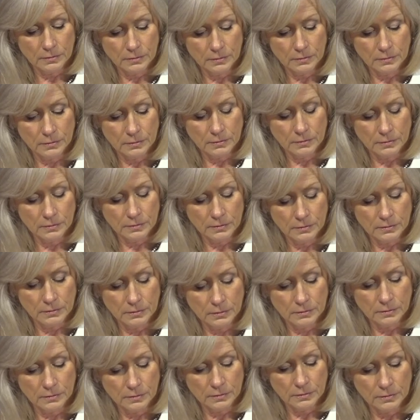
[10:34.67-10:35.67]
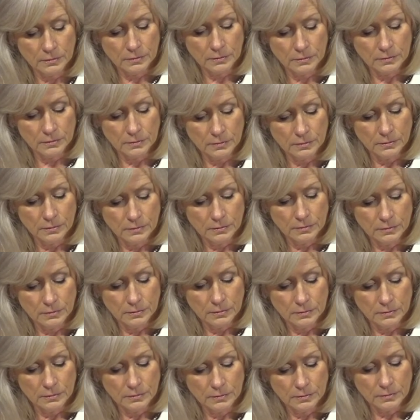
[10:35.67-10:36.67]

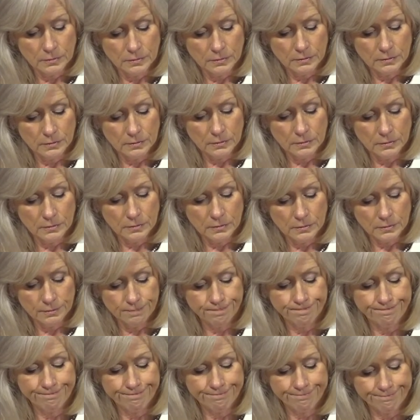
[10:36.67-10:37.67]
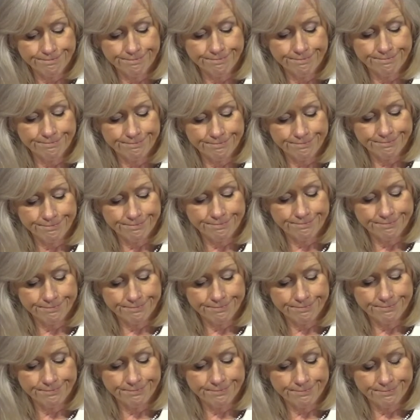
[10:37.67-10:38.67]

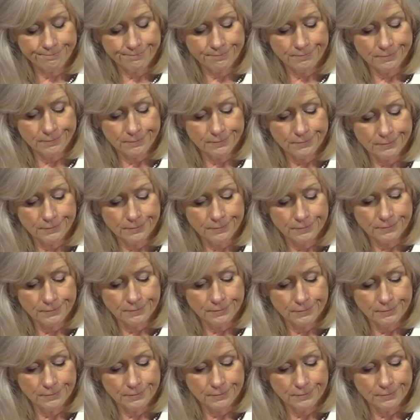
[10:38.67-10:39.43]
[no speech]